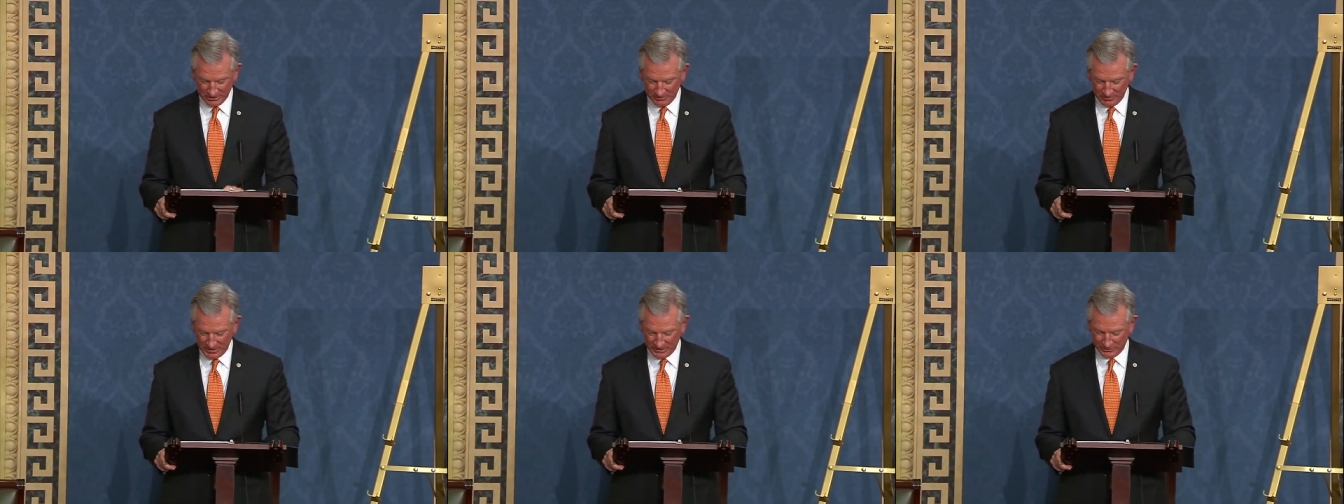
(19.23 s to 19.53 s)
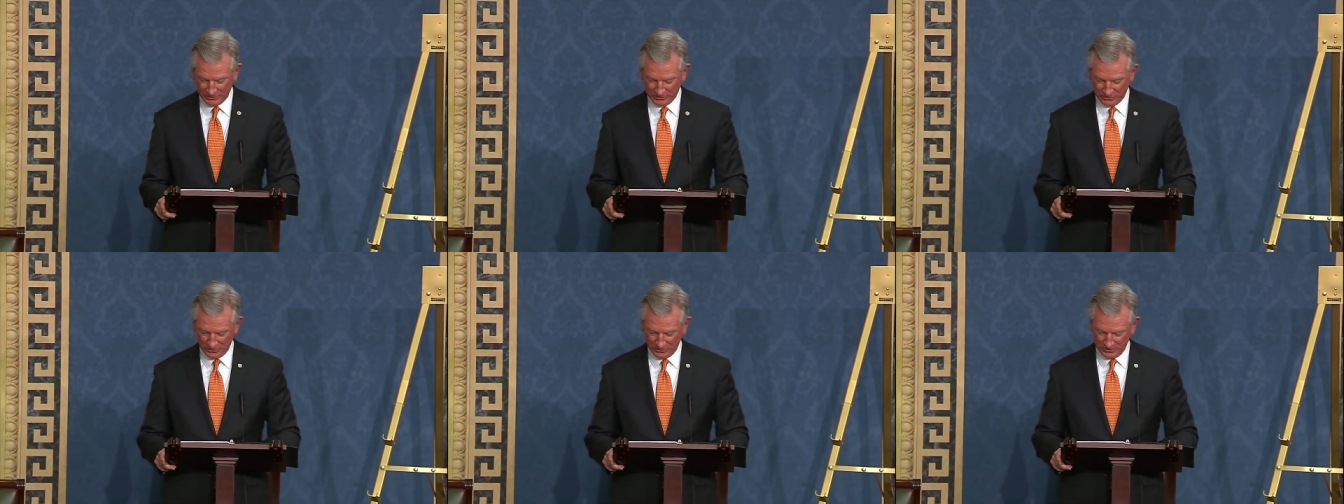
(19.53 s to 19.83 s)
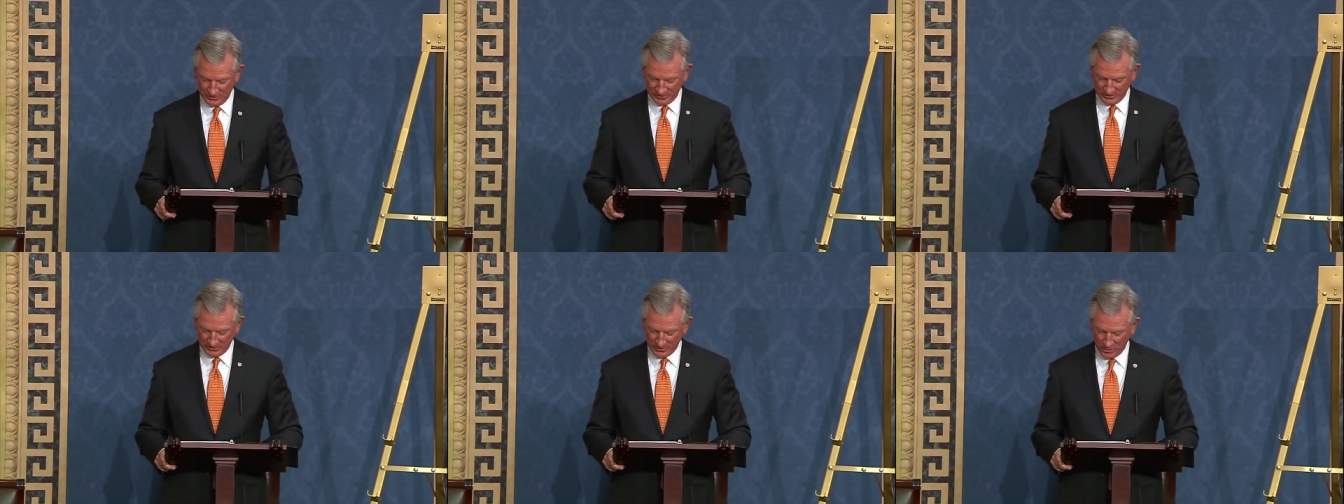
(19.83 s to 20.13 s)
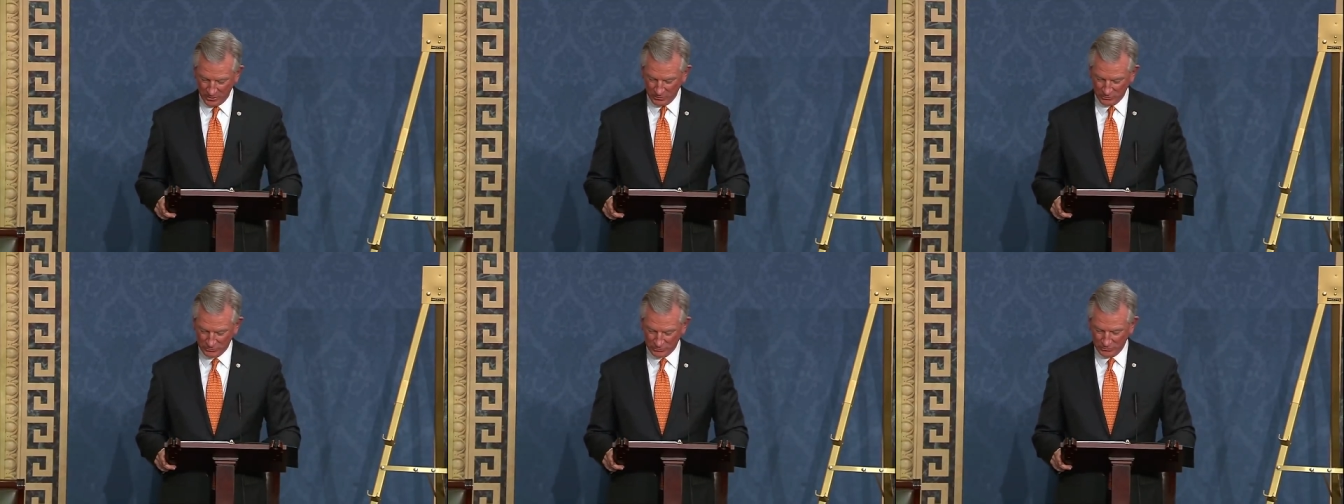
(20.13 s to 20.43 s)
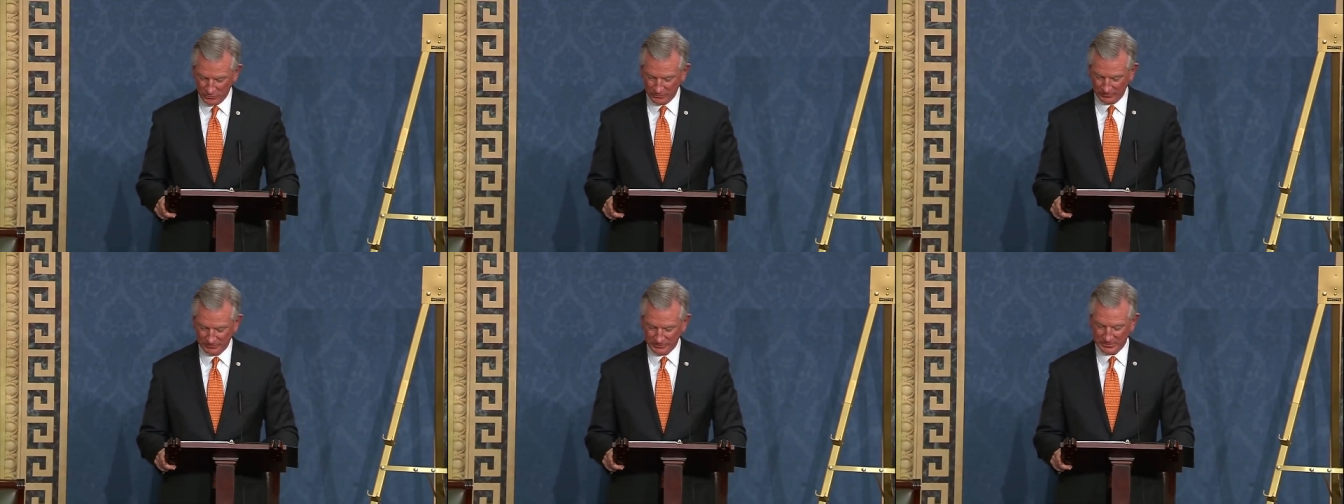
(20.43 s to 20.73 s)
make sure that those
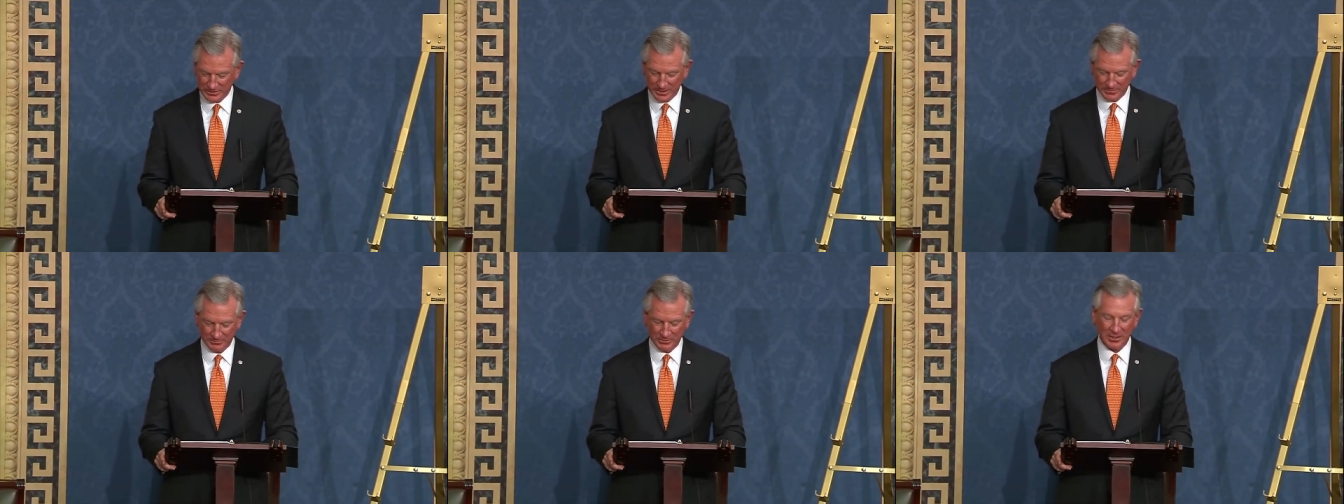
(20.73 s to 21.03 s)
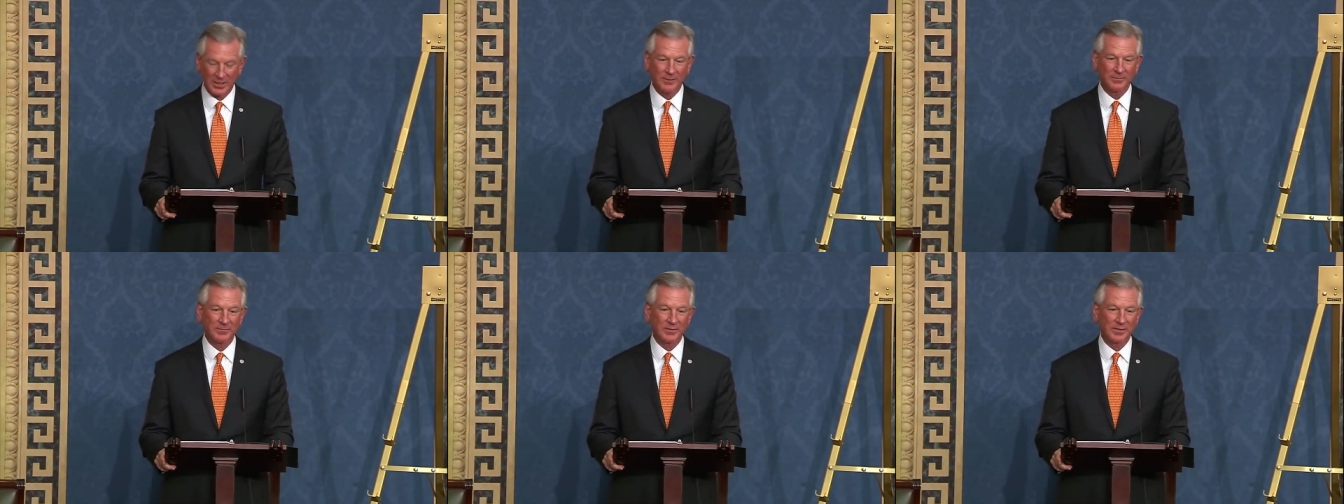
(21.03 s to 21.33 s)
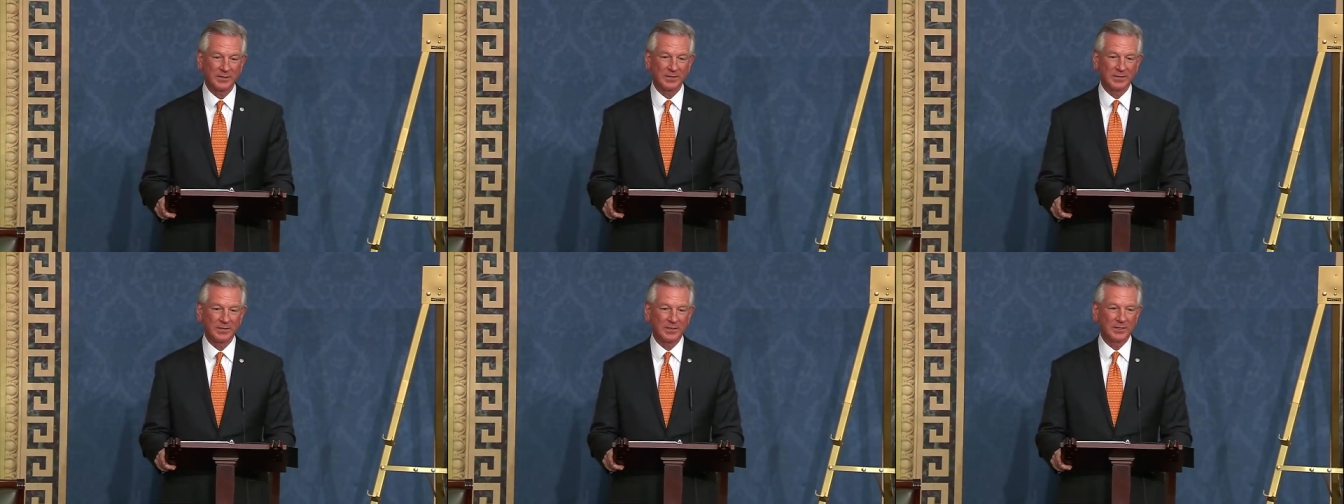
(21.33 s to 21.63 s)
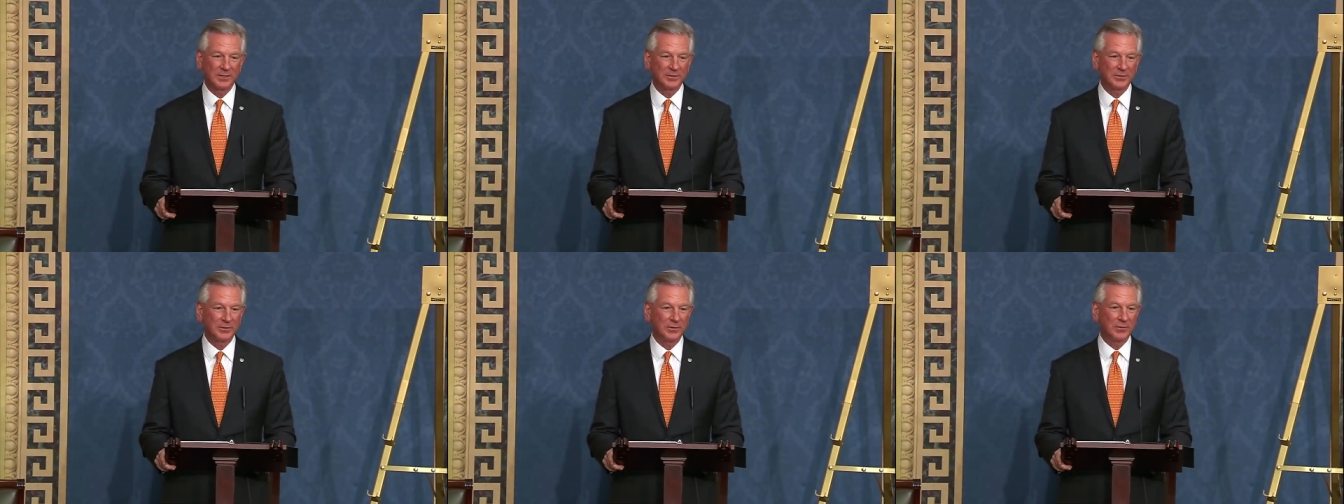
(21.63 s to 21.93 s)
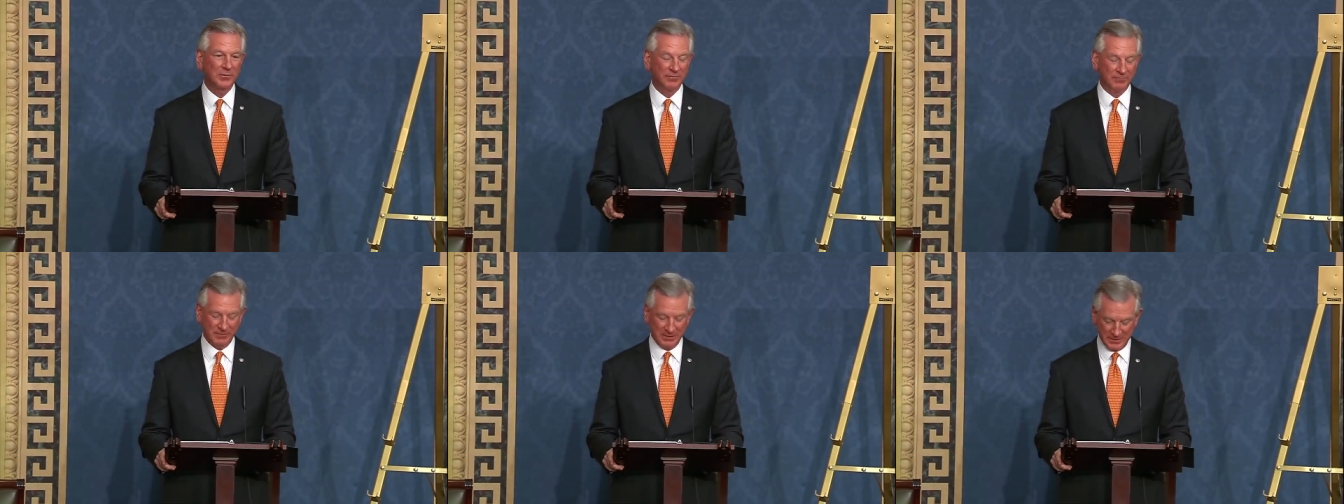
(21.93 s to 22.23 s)
who have stepped up to
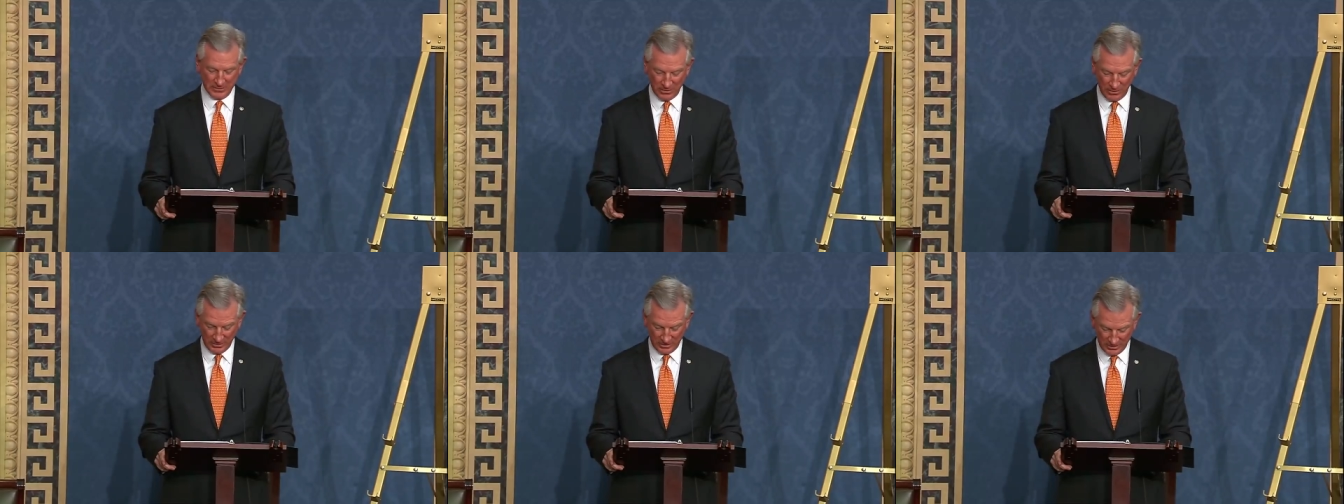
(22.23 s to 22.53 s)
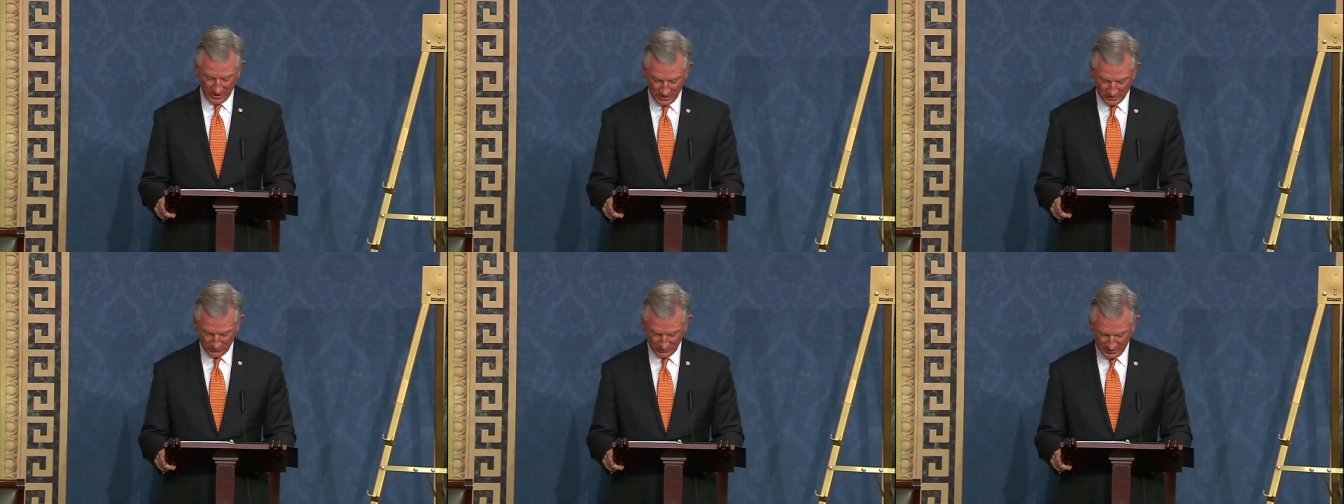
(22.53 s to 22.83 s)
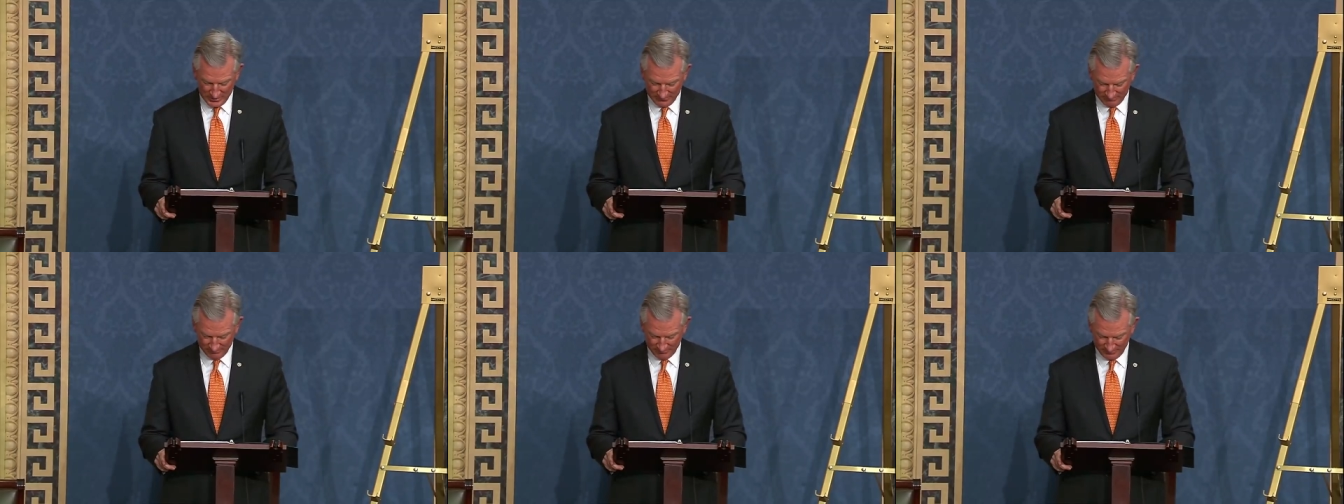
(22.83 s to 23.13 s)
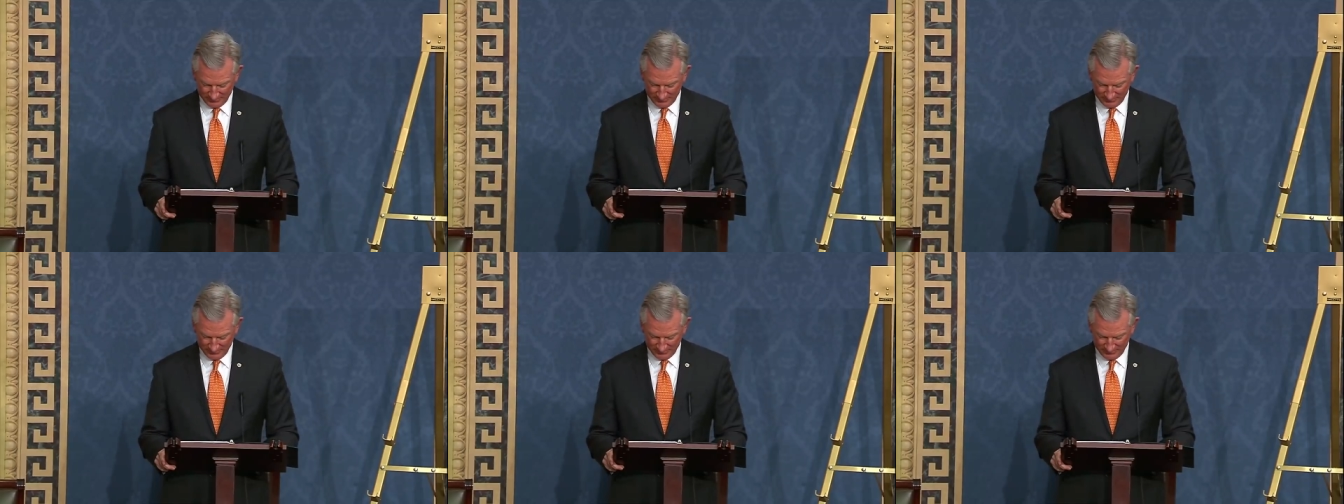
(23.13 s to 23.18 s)
defend our country